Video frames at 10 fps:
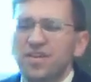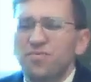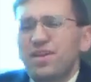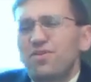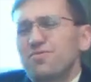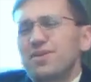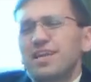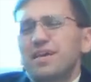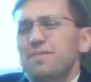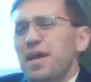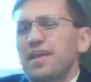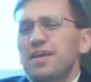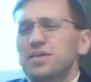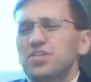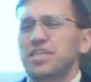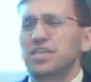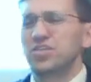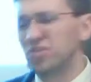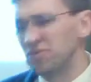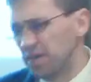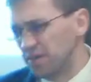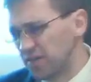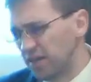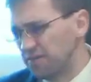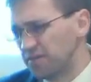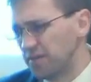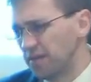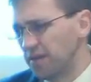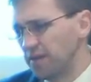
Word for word: that we don't really pay that much attention to in ourselves.